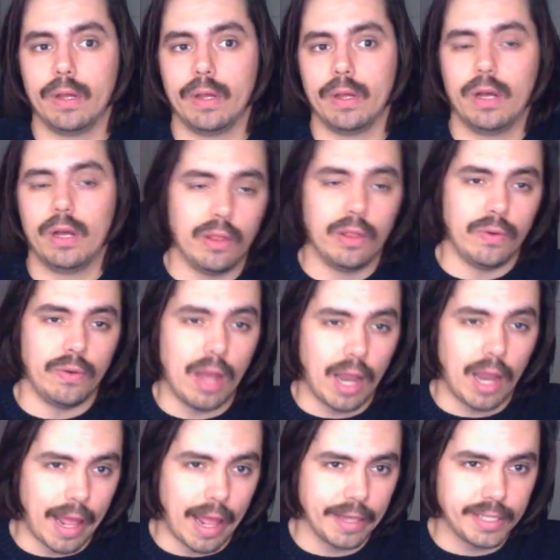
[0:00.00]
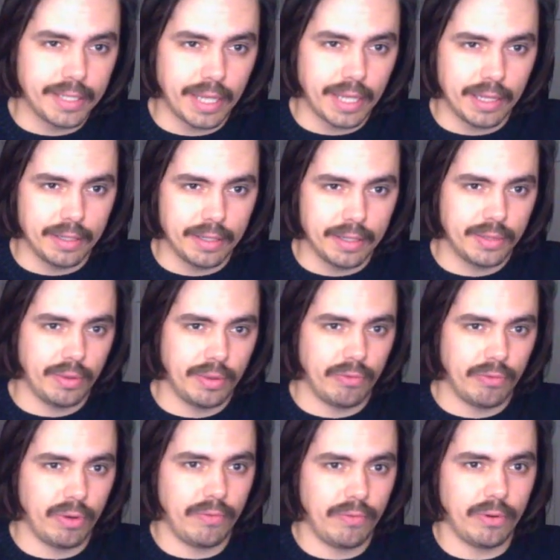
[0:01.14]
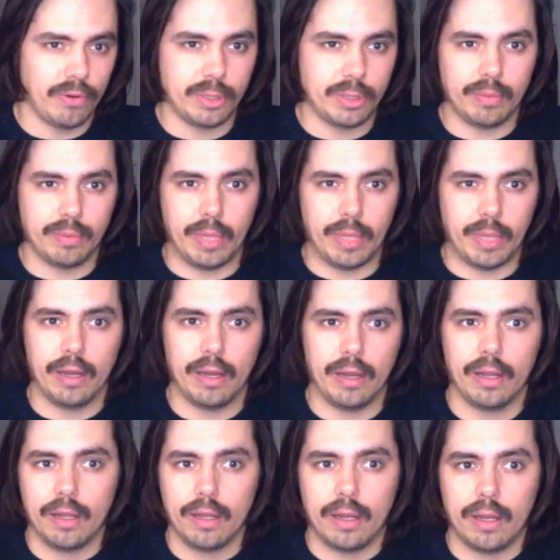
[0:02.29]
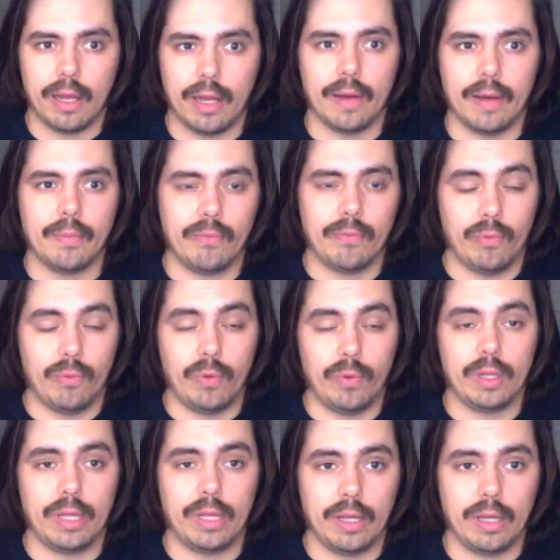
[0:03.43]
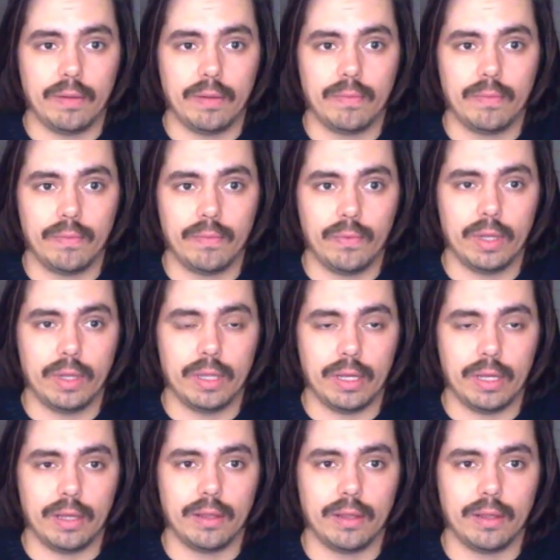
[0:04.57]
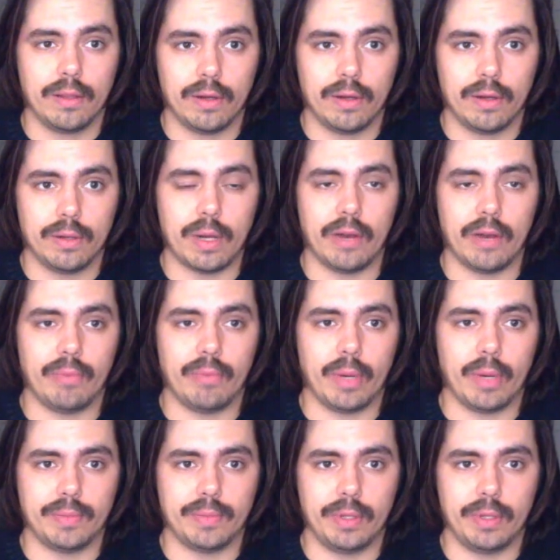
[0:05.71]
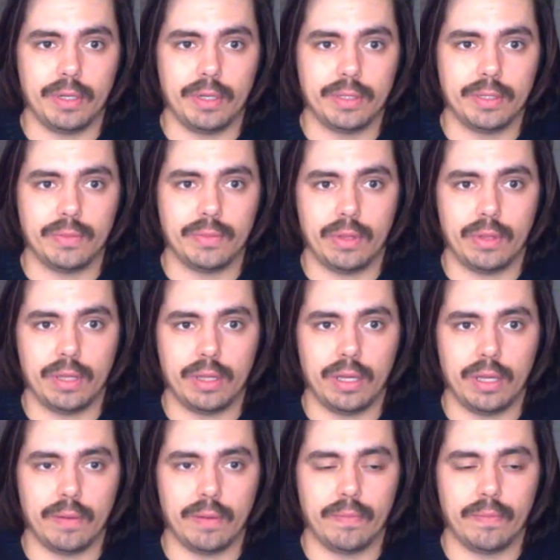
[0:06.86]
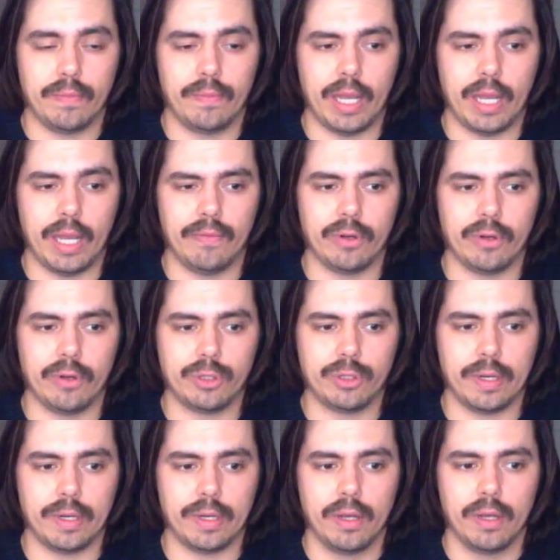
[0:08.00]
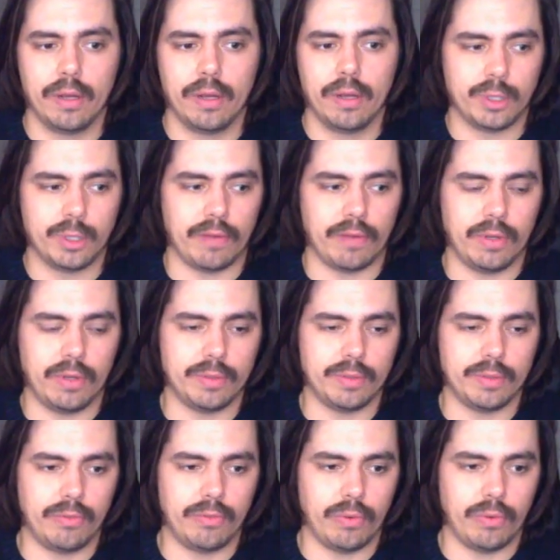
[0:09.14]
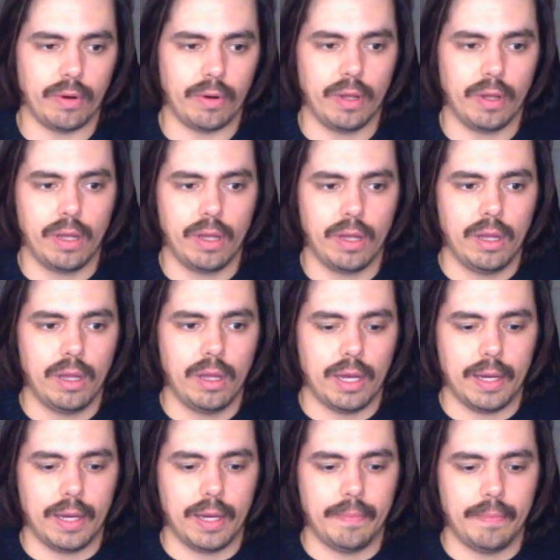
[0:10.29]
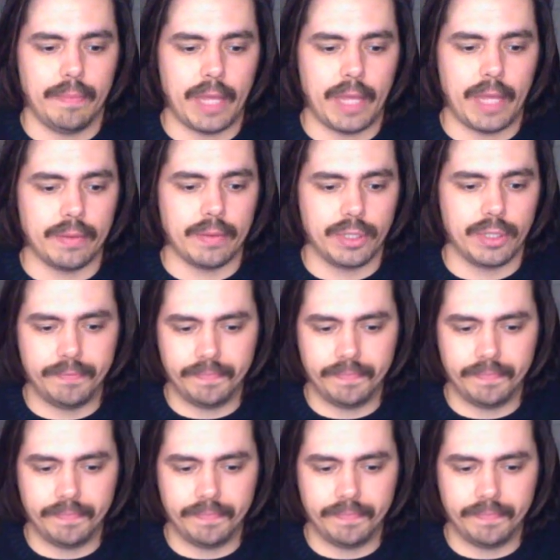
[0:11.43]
although not as endless with the free version, but really, really a lot of possibilities with the paid version, which I've used before. Yeah, so